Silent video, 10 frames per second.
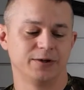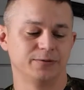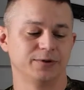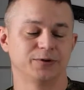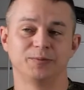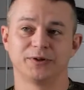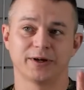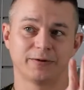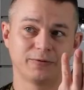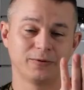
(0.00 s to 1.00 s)
You need to be
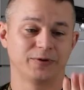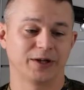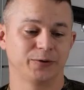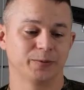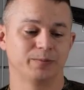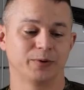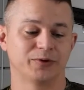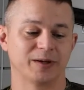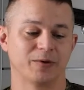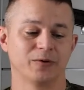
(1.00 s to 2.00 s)
careful not to
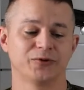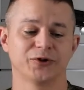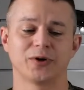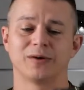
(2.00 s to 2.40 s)
put them on the